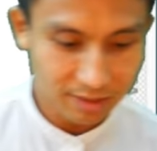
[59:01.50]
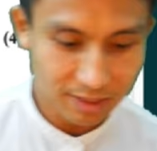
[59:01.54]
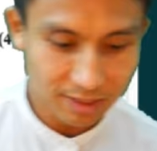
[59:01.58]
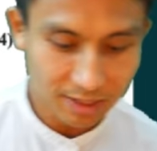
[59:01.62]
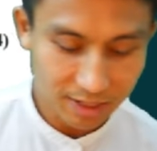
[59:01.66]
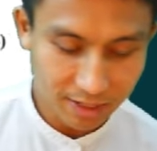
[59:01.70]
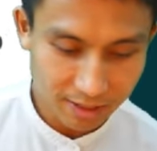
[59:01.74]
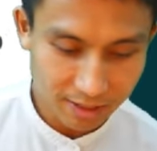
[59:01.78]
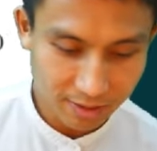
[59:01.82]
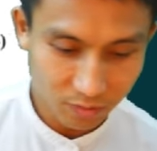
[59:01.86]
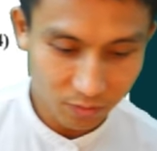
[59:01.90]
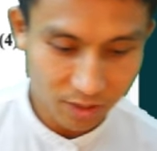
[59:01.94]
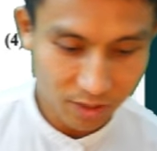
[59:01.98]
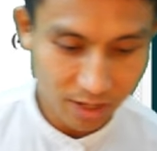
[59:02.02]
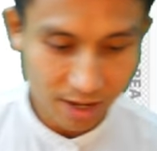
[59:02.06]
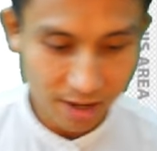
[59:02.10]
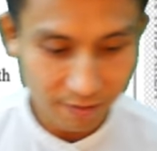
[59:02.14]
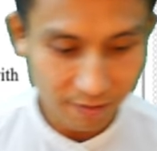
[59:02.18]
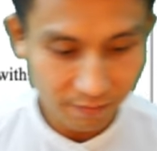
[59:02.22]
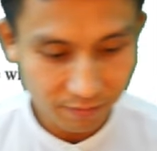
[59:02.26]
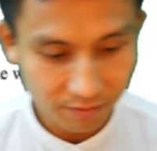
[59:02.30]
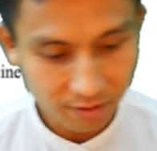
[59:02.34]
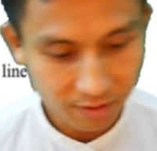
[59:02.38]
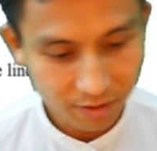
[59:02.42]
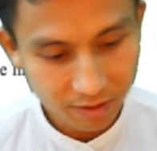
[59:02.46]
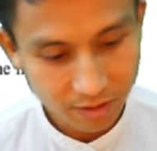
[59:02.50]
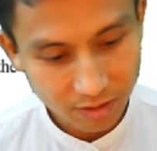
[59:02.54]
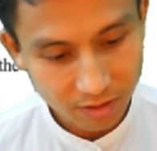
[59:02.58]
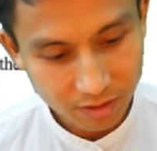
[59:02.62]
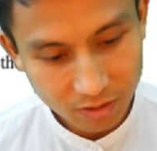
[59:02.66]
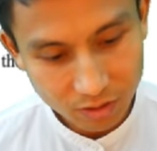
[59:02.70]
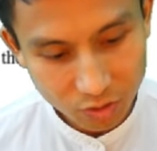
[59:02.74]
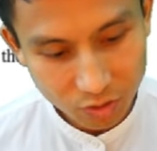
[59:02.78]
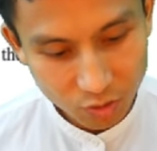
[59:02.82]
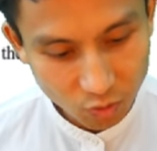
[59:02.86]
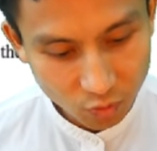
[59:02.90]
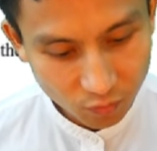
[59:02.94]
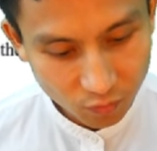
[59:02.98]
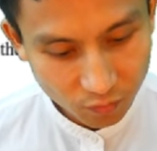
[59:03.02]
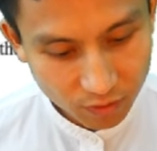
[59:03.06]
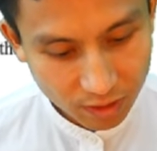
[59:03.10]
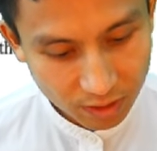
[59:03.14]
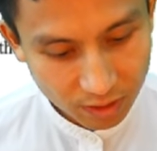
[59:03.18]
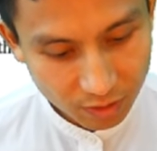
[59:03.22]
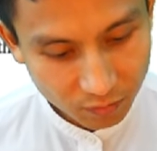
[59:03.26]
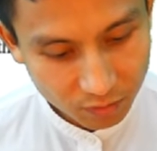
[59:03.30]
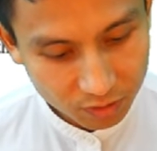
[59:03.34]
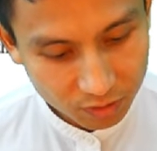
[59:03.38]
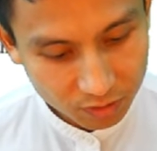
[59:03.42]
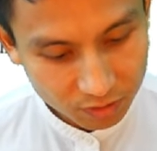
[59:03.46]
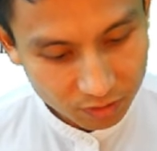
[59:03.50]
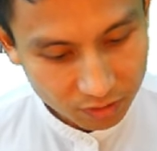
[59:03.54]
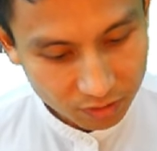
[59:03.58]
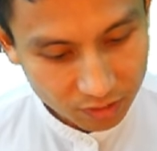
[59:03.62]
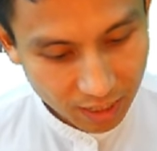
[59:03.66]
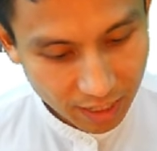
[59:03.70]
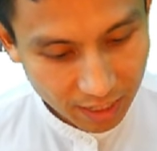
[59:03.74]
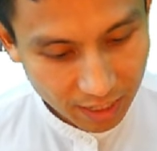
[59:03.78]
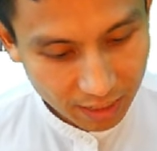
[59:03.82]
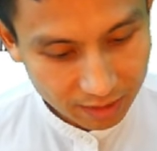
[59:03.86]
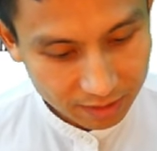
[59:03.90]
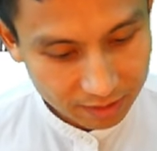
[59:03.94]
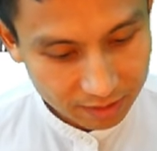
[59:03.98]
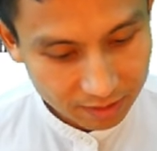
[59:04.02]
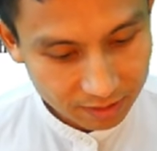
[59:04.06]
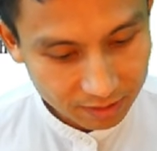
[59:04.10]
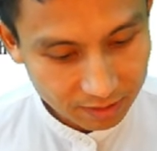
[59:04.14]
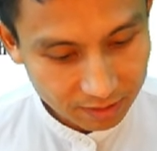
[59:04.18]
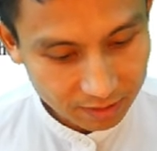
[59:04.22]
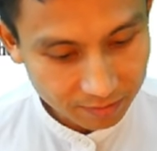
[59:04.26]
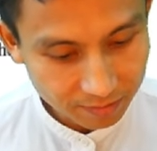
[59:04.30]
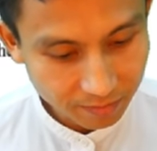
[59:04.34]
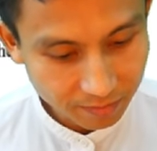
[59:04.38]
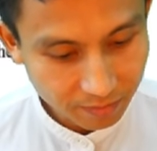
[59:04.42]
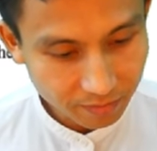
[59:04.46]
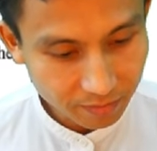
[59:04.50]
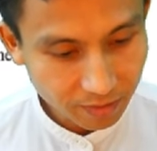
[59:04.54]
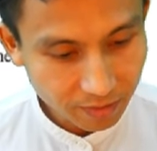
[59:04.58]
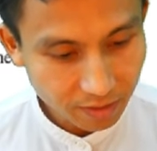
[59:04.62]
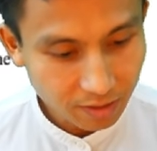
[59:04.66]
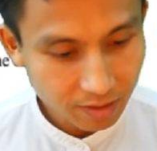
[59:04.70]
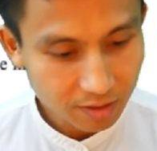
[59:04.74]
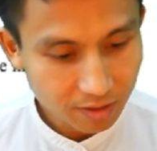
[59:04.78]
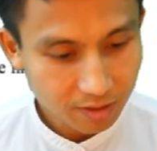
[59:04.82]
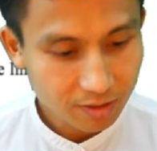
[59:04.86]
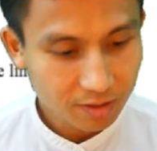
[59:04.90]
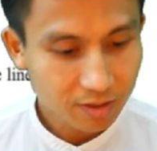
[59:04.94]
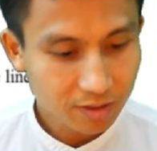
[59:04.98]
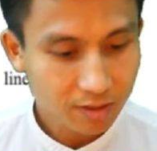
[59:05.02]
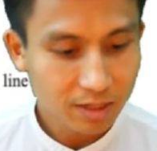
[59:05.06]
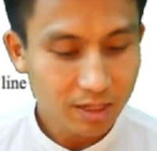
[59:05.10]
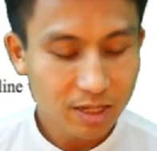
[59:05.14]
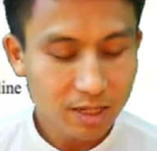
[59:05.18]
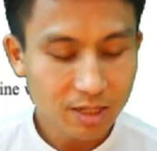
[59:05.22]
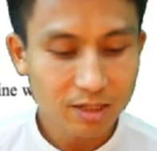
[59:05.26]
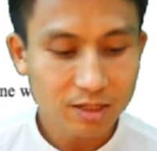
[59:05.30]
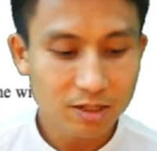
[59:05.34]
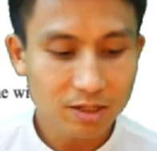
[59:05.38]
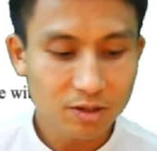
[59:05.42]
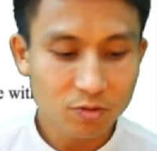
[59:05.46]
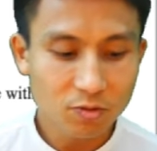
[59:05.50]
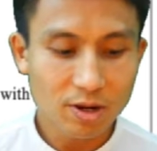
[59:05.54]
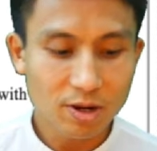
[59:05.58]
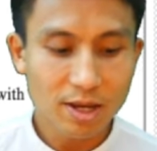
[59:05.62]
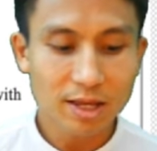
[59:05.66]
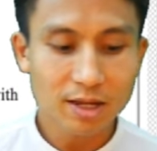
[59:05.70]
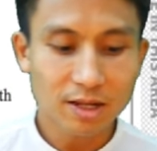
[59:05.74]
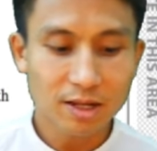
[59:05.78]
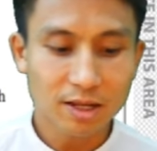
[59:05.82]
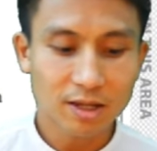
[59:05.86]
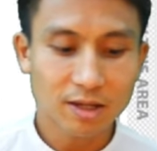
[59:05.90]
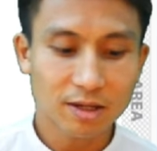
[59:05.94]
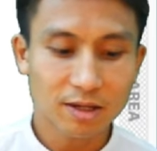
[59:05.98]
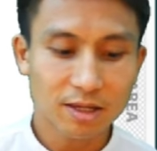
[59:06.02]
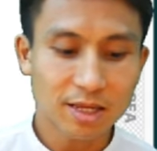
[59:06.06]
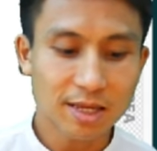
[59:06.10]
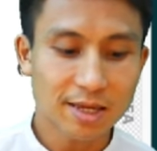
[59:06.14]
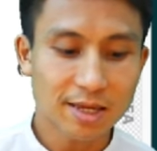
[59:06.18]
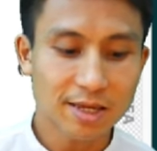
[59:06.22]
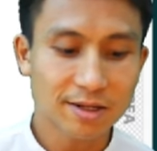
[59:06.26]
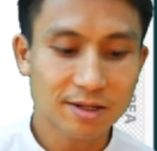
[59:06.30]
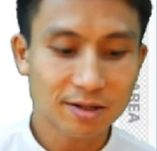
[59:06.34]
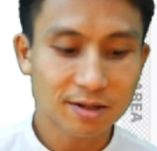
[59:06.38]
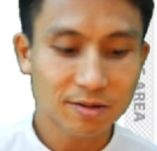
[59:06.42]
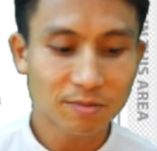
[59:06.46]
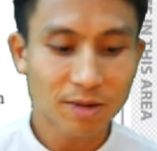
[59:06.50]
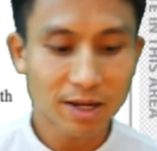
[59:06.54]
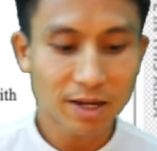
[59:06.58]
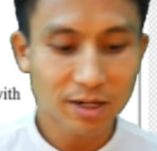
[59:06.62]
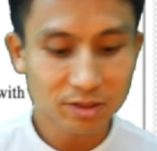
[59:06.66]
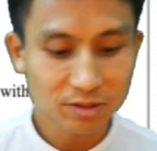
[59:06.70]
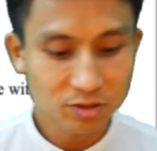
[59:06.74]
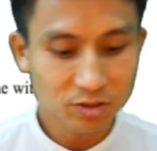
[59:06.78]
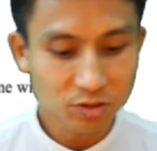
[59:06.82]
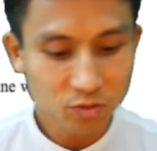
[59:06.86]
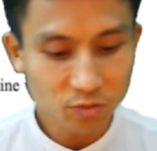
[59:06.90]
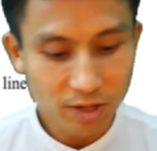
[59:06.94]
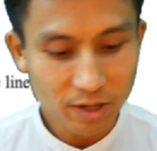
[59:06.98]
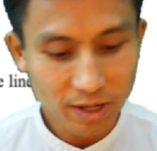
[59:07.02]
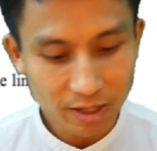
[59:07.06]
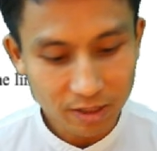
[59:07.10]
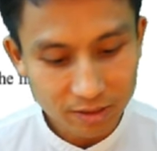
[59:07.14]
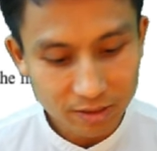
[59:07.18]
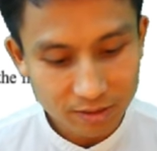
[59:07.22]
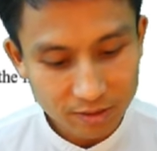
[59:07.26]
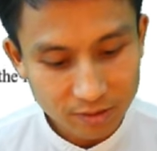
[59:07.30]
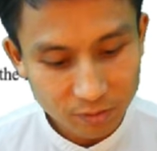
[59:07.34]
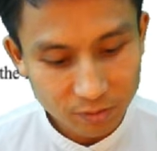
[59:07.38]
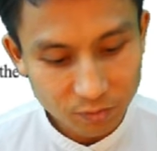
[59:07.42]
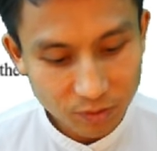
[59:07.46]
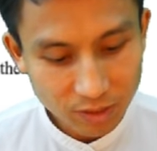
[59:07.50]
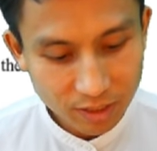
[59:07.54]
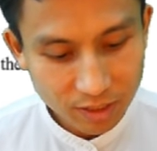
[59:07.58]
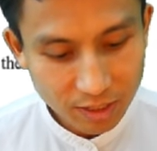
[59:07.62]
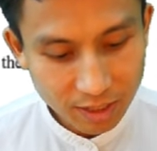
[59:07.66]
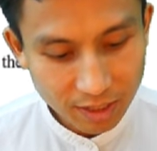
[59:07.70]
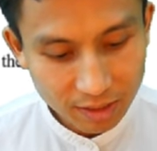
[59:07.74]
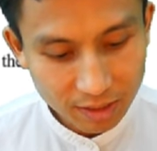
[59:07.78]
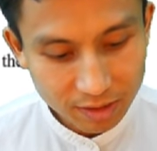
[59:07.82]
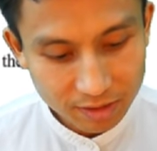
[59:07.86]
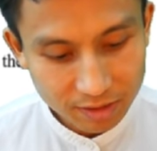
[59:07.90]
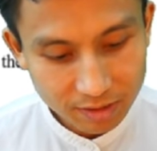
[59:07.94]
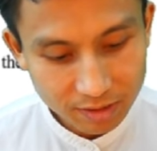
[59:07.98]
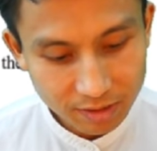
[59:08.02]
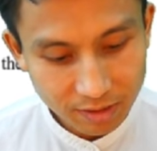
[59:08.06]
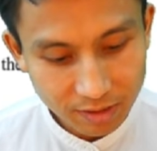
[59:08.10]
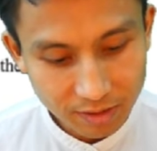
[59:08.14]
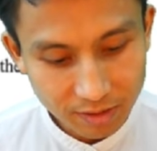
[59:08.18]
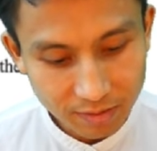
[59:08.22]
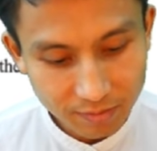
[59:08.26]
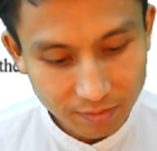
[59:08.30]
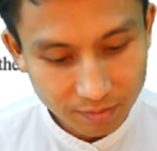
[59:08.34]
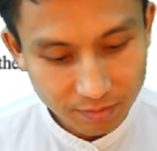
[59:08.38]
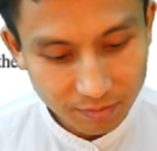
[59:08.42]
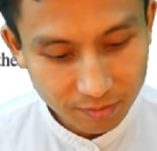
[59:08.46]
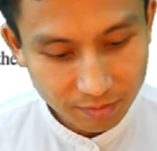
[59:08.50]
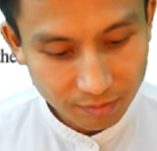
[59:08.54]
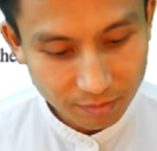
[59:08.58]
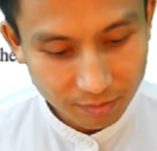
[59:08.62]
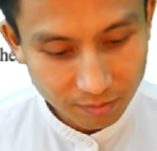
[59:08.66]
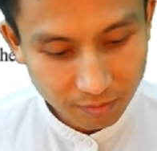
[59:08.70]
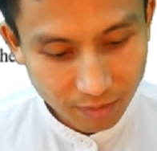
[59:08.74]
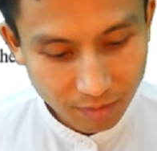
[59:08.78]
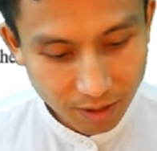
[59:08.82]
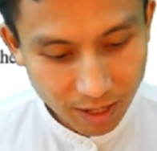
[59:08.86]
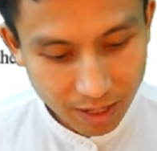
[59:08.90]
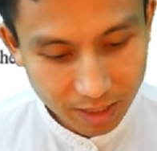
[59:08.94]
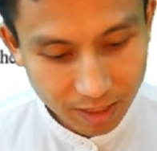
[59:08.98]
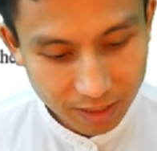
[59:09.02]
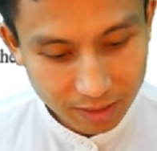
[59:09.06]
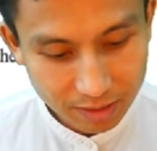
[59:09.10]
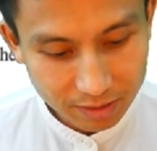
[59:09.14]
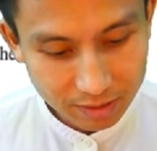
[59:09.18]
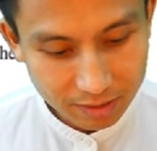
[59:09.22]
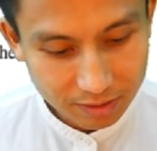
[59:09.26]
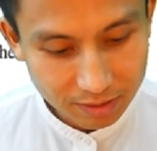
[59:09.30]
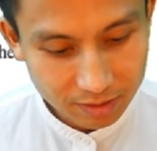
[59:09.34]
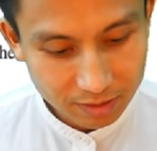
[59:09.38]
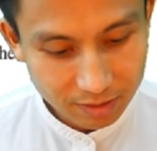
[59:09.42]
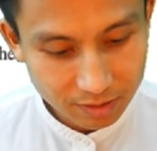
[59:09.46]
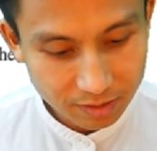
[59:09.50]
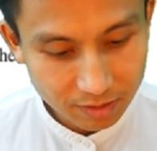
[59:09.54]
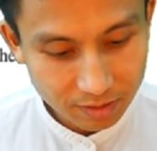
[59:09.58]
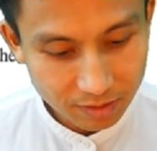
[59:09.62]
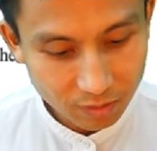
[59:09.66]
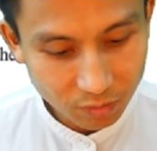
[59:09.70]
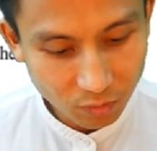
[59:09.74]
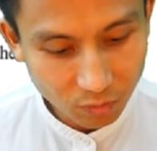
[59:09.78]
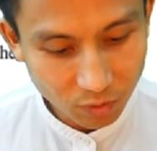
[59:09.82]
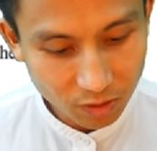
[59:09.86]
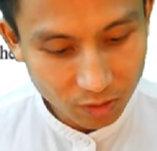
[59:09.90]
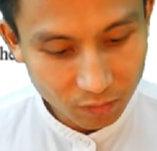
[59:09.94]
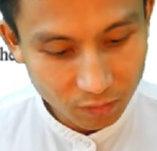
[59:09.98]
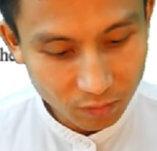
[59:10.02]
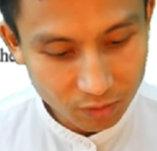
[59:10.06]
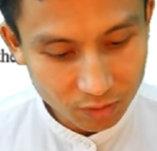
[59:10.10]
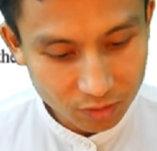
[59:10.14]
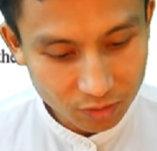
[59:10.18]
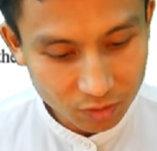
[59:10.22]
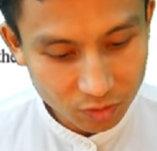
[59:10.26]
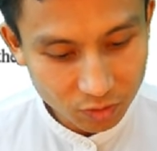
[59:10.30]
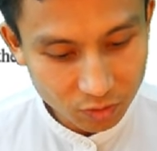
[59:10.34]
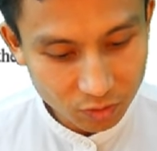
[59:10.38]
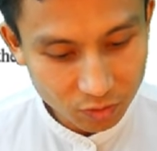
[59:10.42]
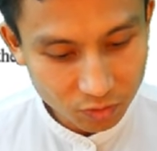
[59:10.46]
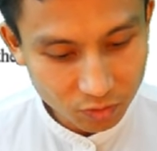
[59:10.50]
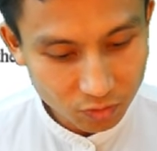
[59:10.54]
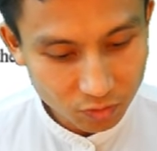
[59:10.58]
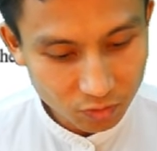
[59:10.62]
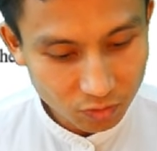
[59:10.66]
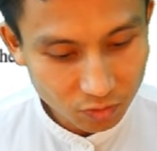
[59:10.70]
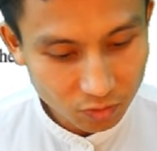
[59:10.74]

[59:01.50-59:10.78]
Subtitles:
here, we have uv, which is x. Integrating e to the minus 2x, we get minus 1 over 2